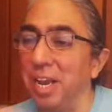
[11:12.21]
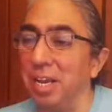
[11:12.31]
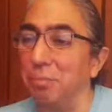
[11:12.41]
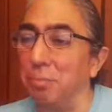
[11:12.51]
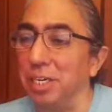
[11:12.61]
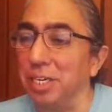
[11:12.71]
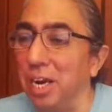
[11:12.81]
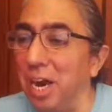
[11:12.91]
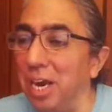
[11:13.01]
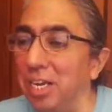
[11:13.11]
And Brenda
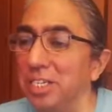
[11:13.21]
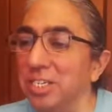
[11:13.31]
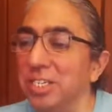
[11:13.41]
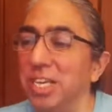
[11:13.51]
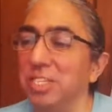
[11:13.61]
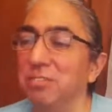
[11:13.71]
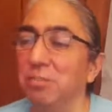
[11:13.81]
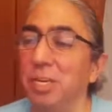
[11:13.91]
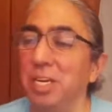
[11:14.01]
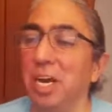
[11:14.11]
Giles, thanks for
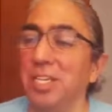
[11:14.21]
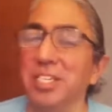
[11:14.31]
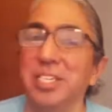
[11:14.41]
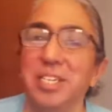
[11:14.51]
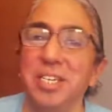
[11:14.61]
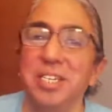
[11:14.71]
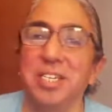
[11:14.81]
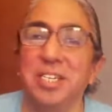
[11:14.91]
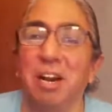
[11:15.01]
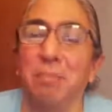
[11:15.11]
being on this list,
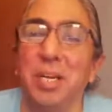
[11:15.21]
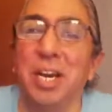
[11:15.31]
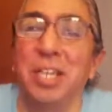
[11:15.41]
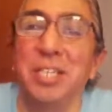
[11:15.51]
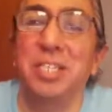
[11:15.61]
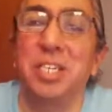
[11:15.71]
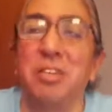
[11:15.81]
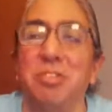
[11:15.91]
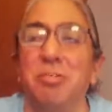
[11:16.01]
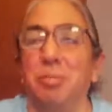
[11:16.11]
or being on this
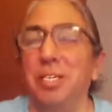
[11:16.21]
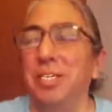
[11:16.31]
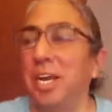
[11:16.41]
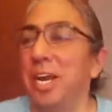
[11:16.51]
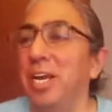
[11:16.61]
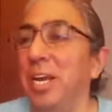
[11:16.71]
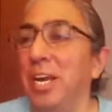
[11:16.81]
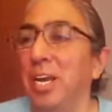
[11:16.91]
live stream with me today.